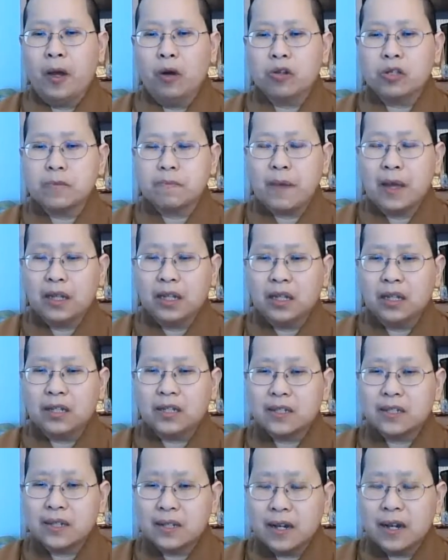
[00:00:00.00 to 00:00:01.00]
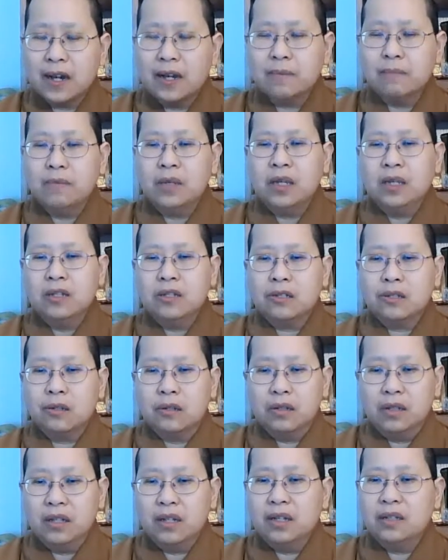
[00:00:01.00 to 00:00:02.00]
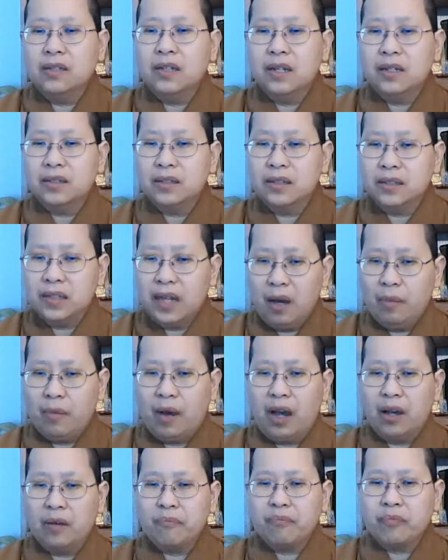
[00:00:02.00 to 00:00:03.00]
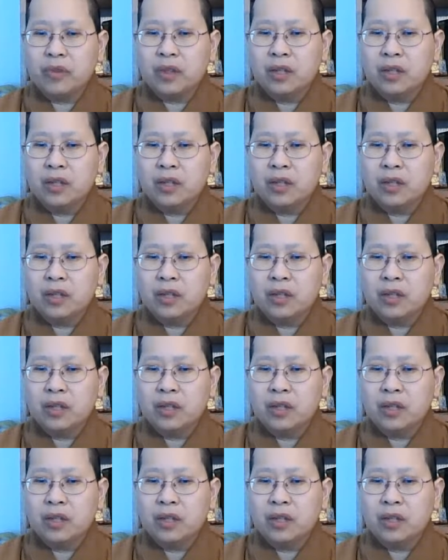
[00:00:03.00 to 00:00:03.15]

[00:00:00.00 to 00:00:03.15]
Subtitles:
of spending the time to learn the Dharma?